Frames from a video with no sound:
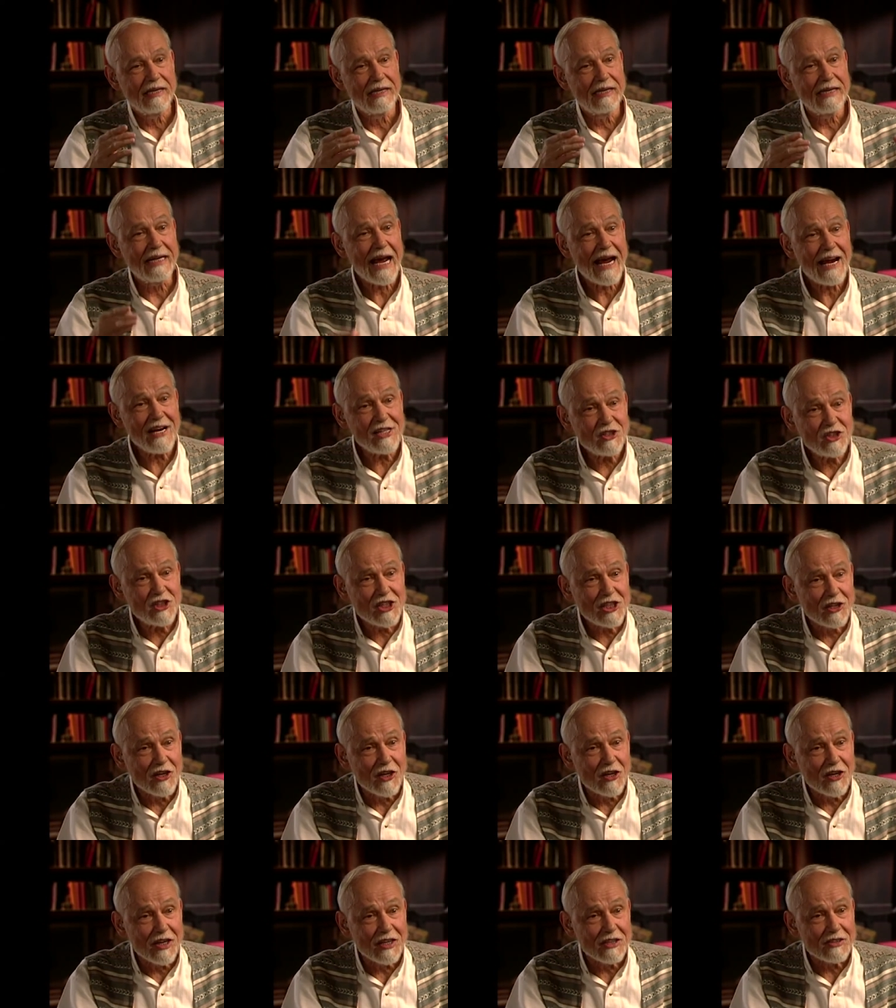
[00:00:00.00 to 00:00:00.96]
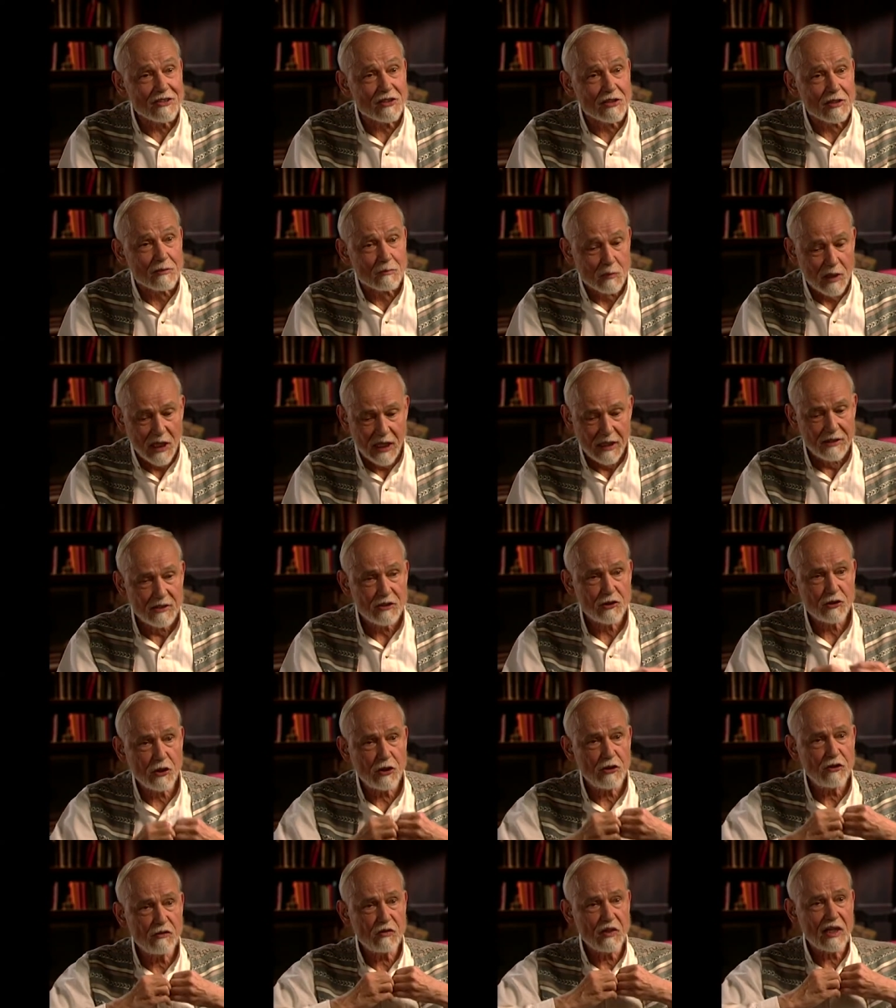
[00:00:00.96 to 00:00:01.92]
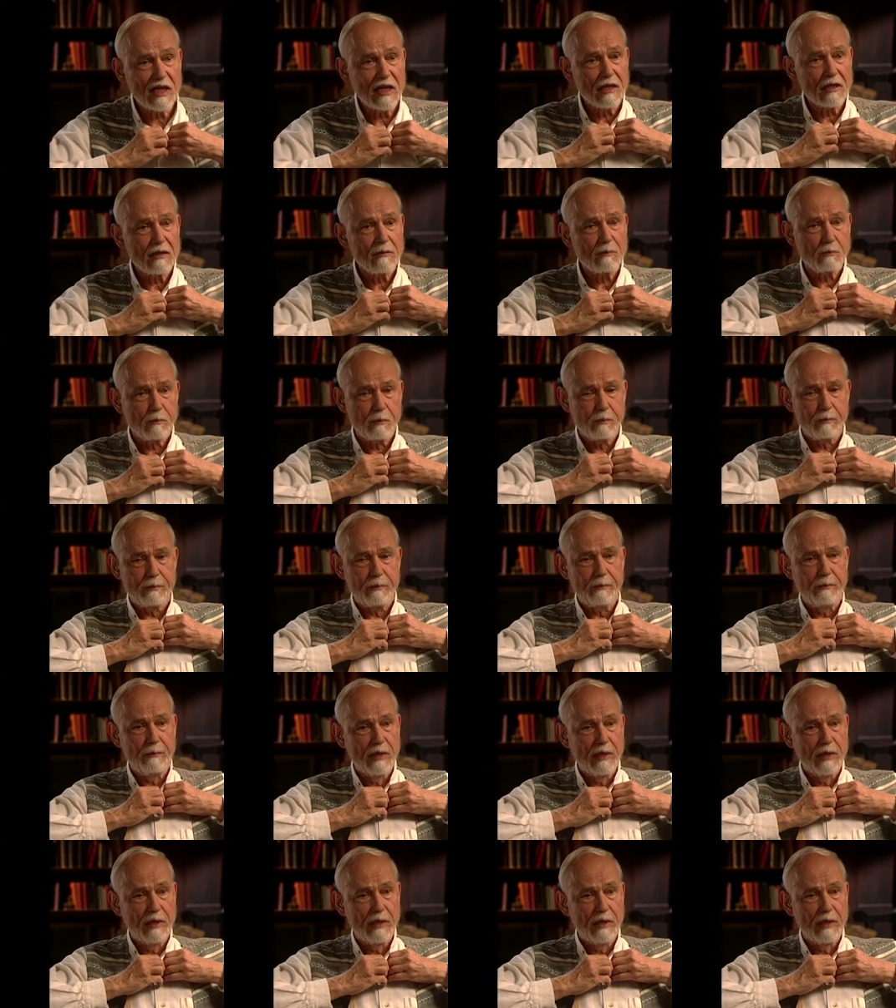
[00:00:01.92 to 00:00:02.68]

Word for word: nationalism. So you've got to